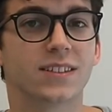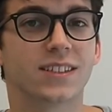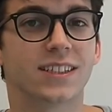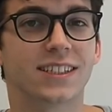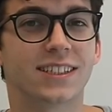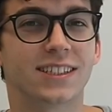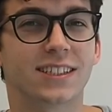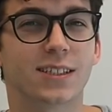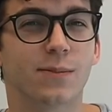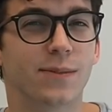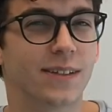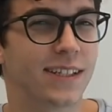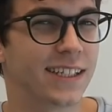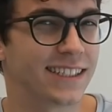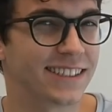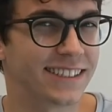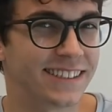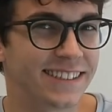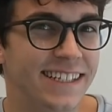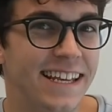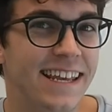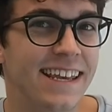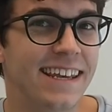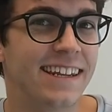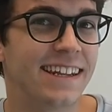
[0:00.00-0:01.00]
and some of the
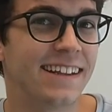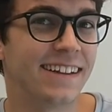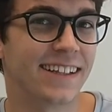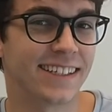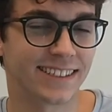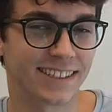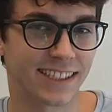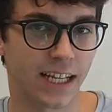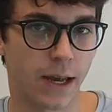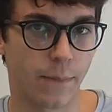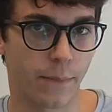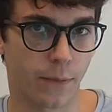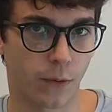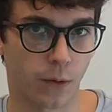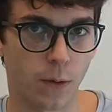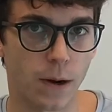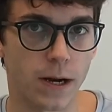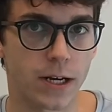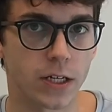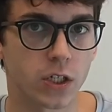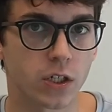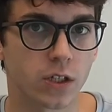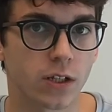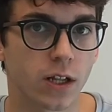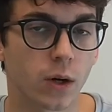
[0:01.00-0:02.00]
sin and the
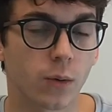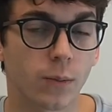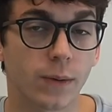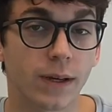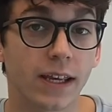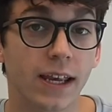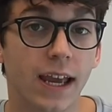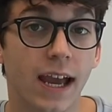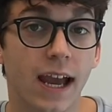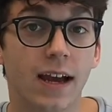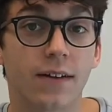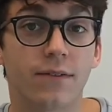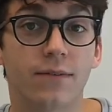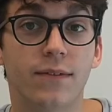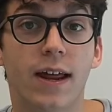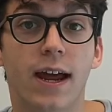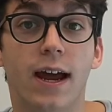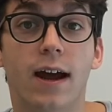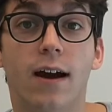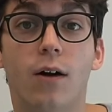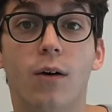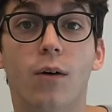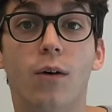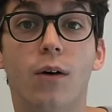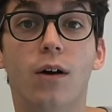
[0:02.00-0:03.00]
separation that we have
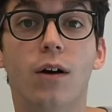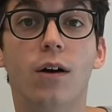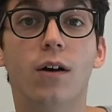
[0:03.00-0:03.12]
now.